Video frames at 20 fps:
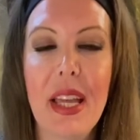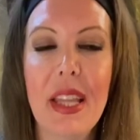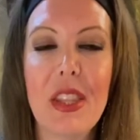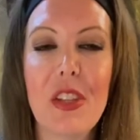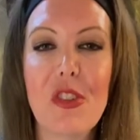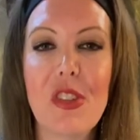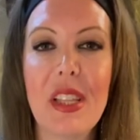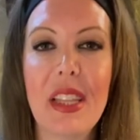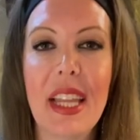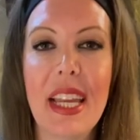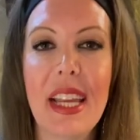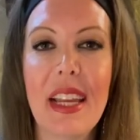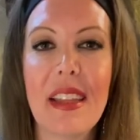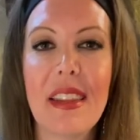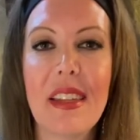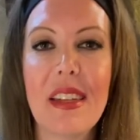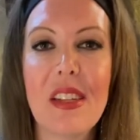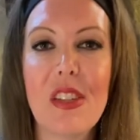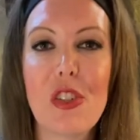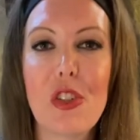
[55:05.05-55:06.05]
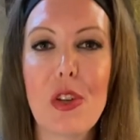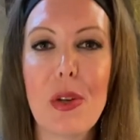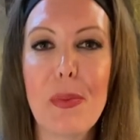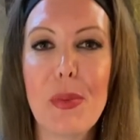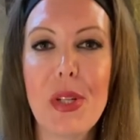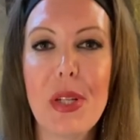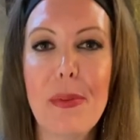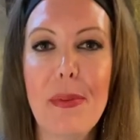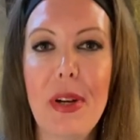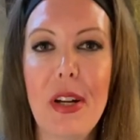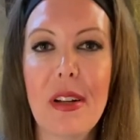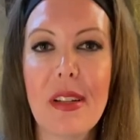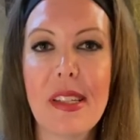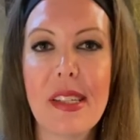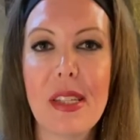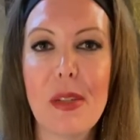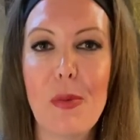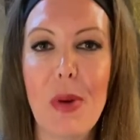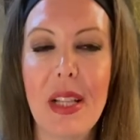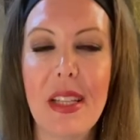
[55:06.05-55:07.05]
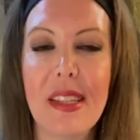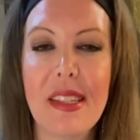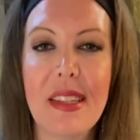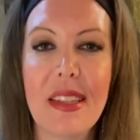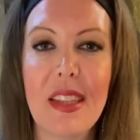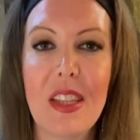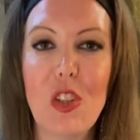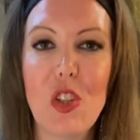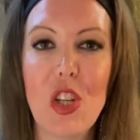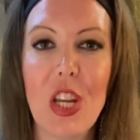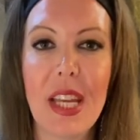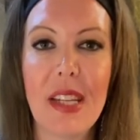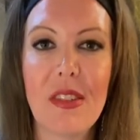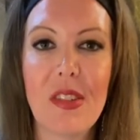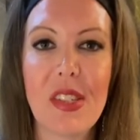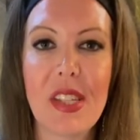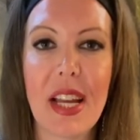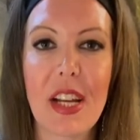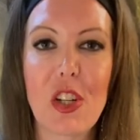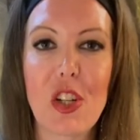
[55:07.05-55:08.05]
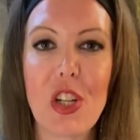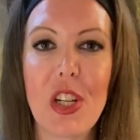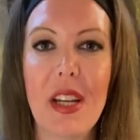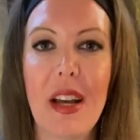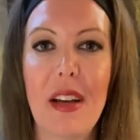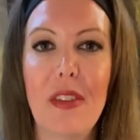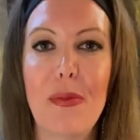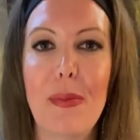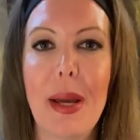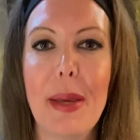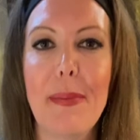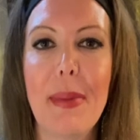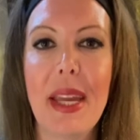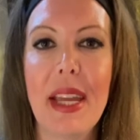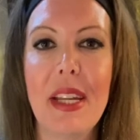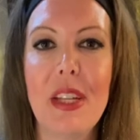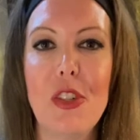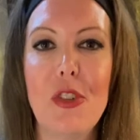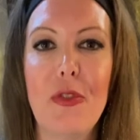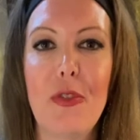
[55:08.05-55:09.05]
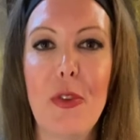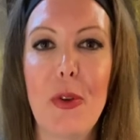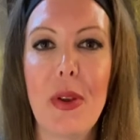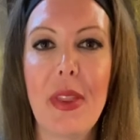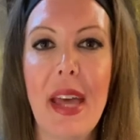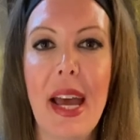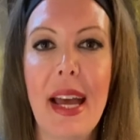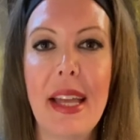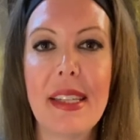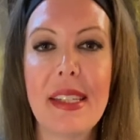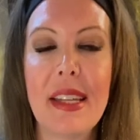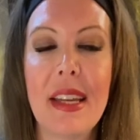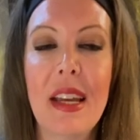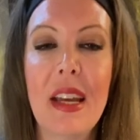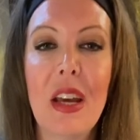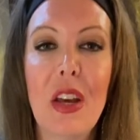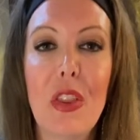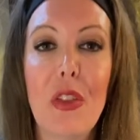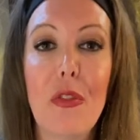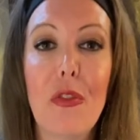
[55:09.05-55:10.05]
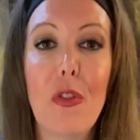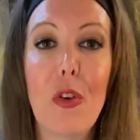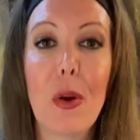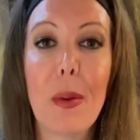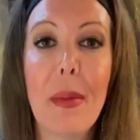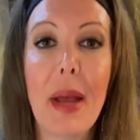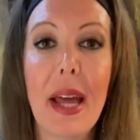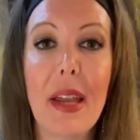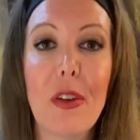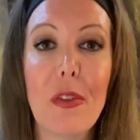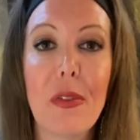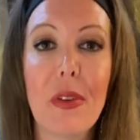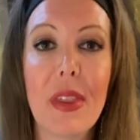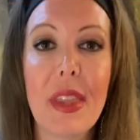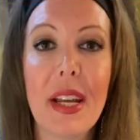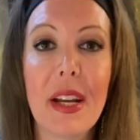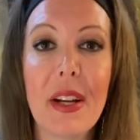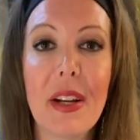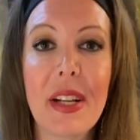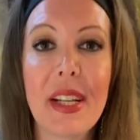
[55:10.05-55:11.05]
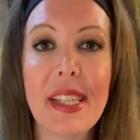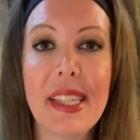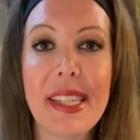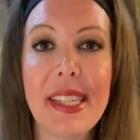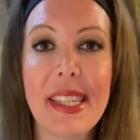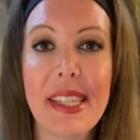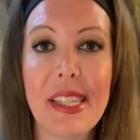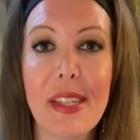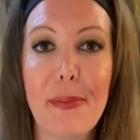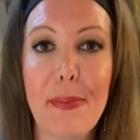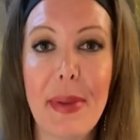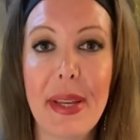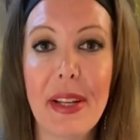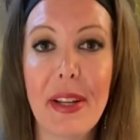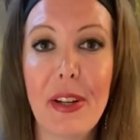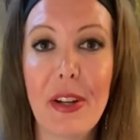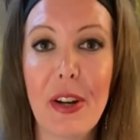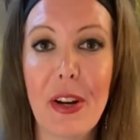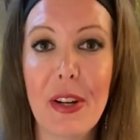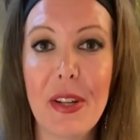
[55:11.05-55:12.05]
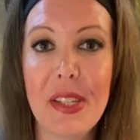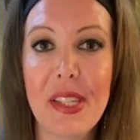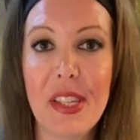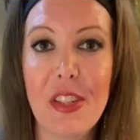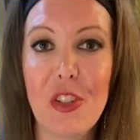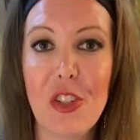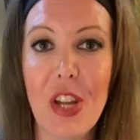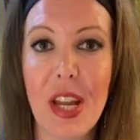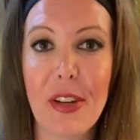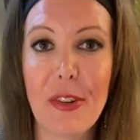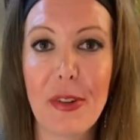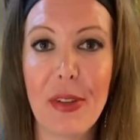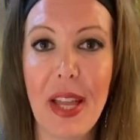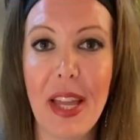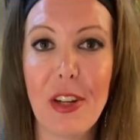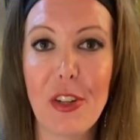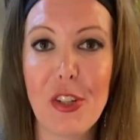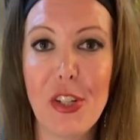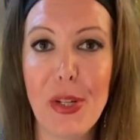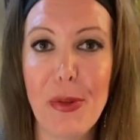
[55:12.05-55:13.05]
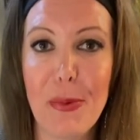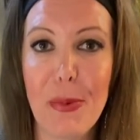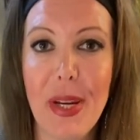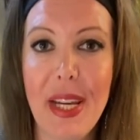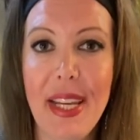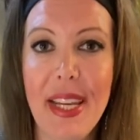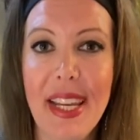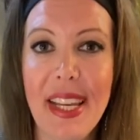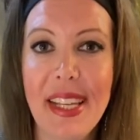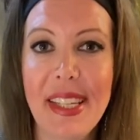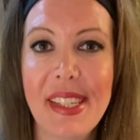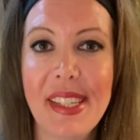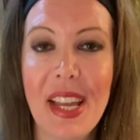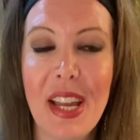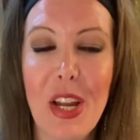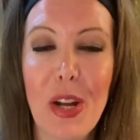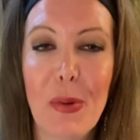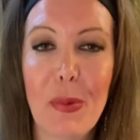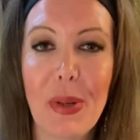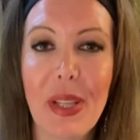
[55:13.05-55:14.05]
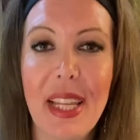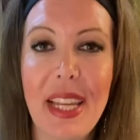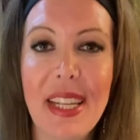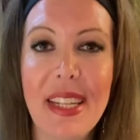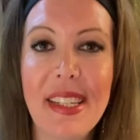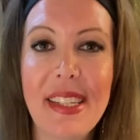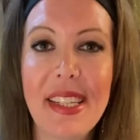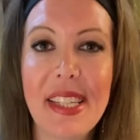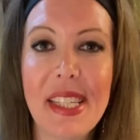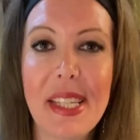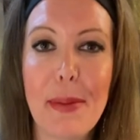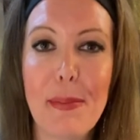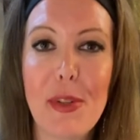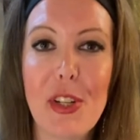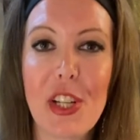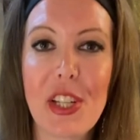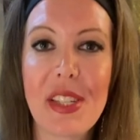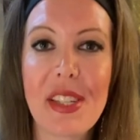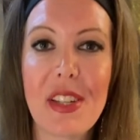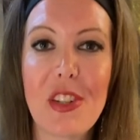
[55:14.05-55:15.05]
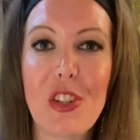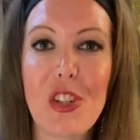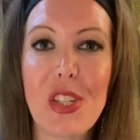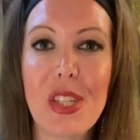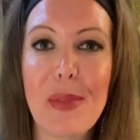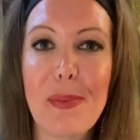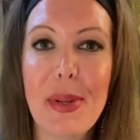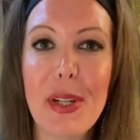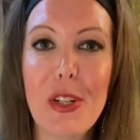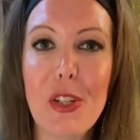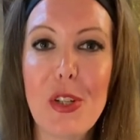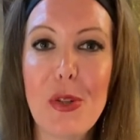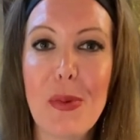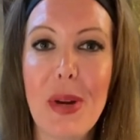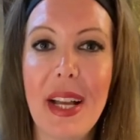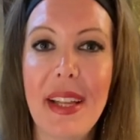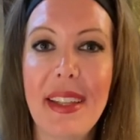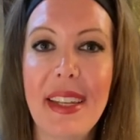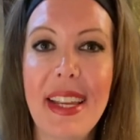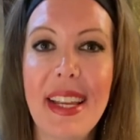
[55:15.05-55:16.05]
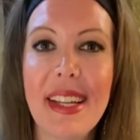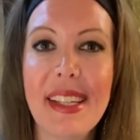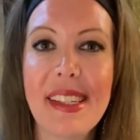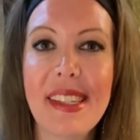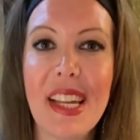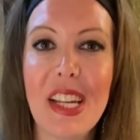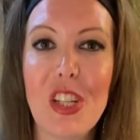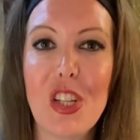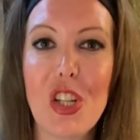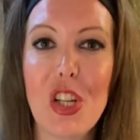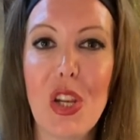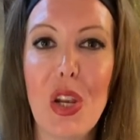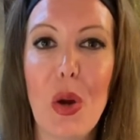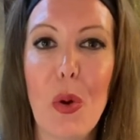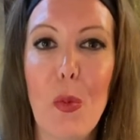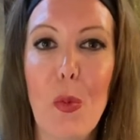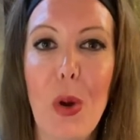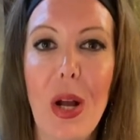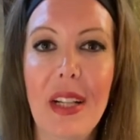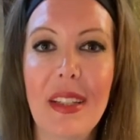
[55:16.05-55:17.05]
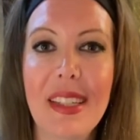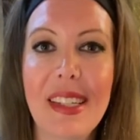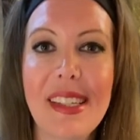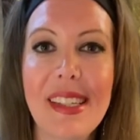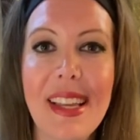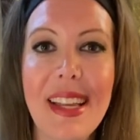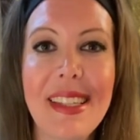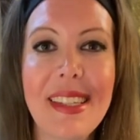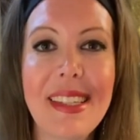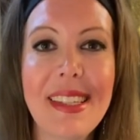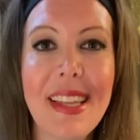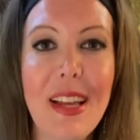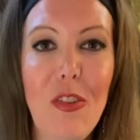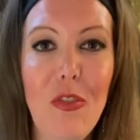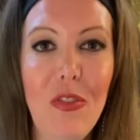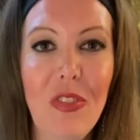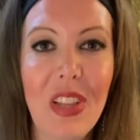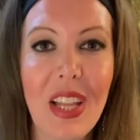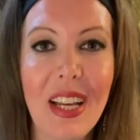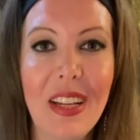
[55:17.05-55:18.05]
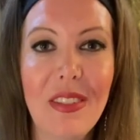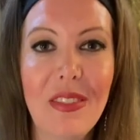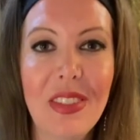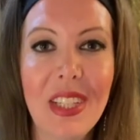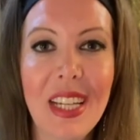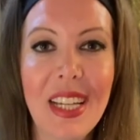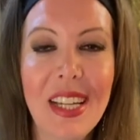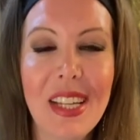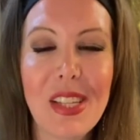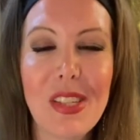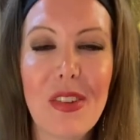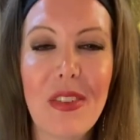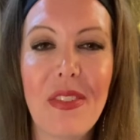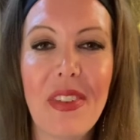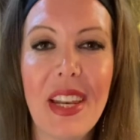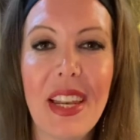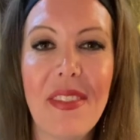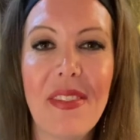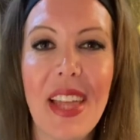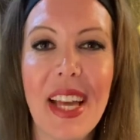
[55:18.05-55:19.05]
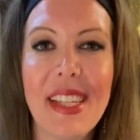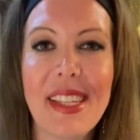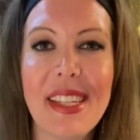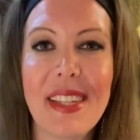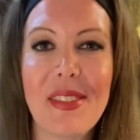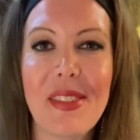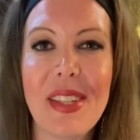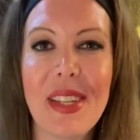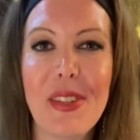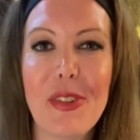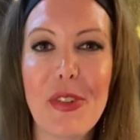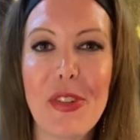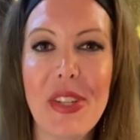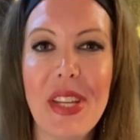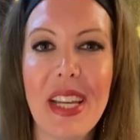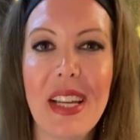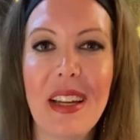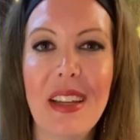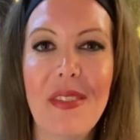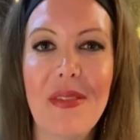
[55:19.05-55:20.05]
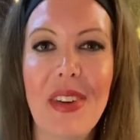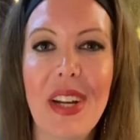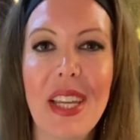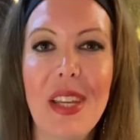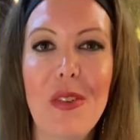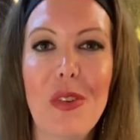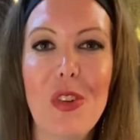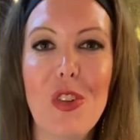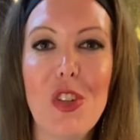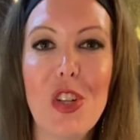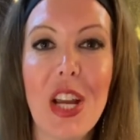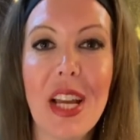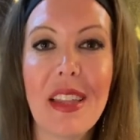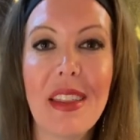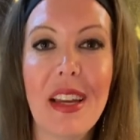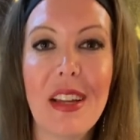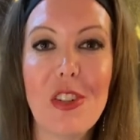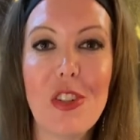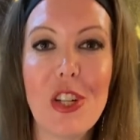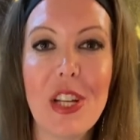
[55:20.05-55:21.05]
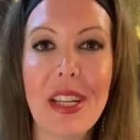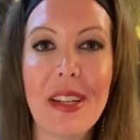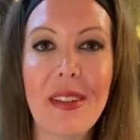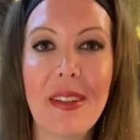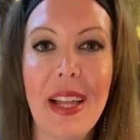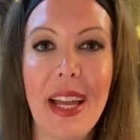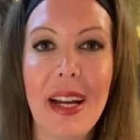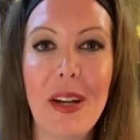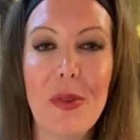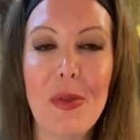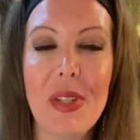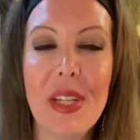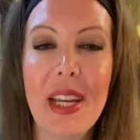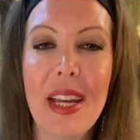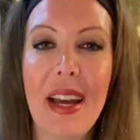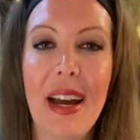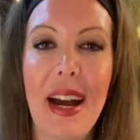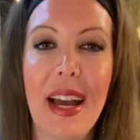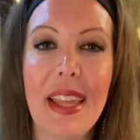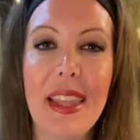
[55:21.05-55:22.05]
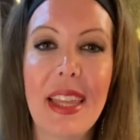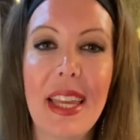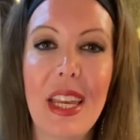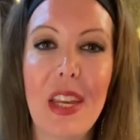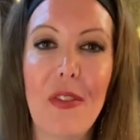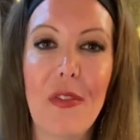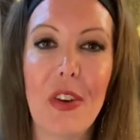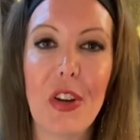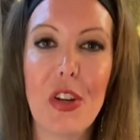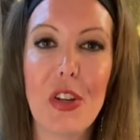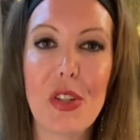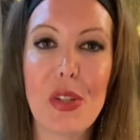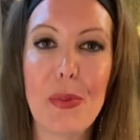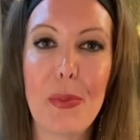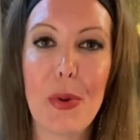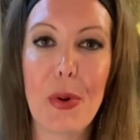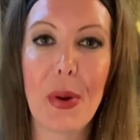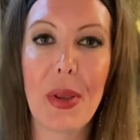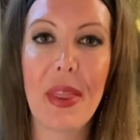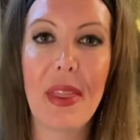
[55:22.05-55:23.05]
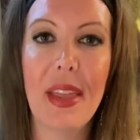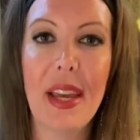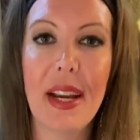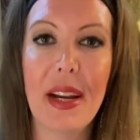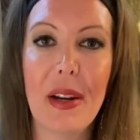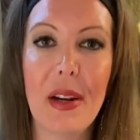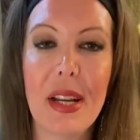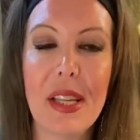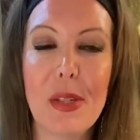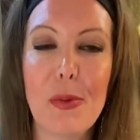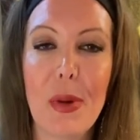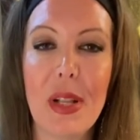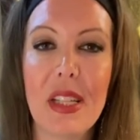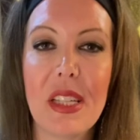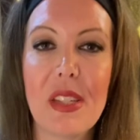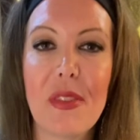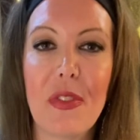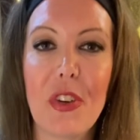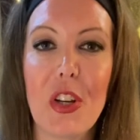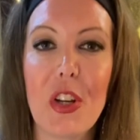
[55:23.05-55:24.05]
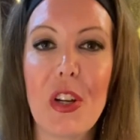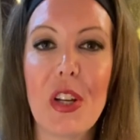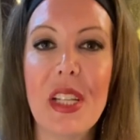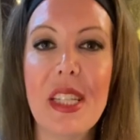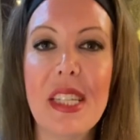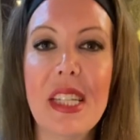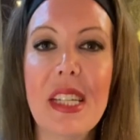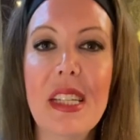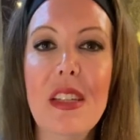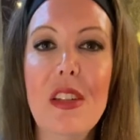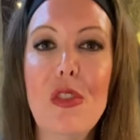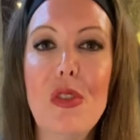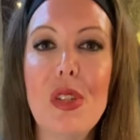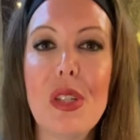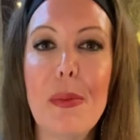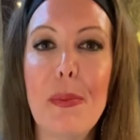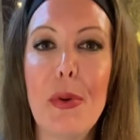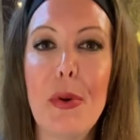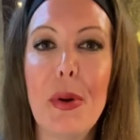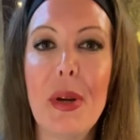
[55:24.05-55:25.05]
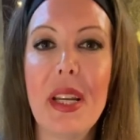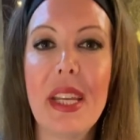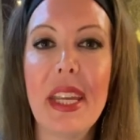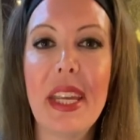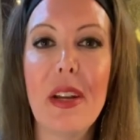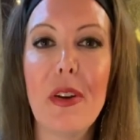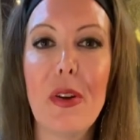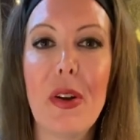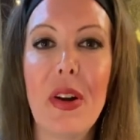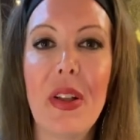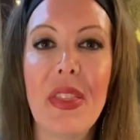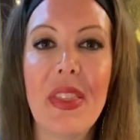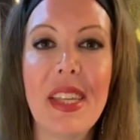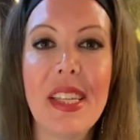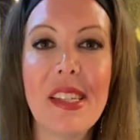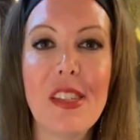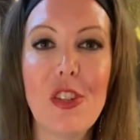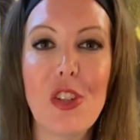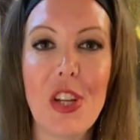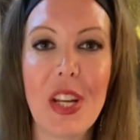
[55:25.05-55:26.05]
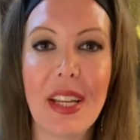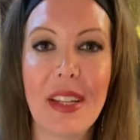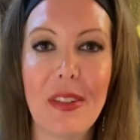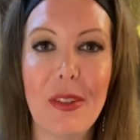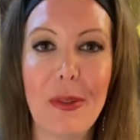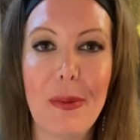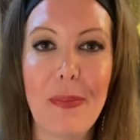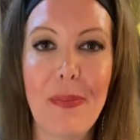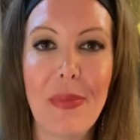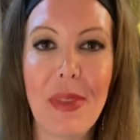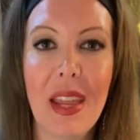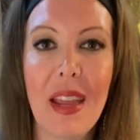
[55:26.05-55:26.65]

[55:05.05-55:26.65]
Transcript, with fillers: There's a link in the description box as well as in the channel section of my page for that. The format over there consists of pick a cards and general energy readings related to subjects such as spirituality, ascension, wellness, and self love. So if any of that sounds interesting, I invite you to check that channel out. I thank you for your support support there, as well as for your continued support here on this channel.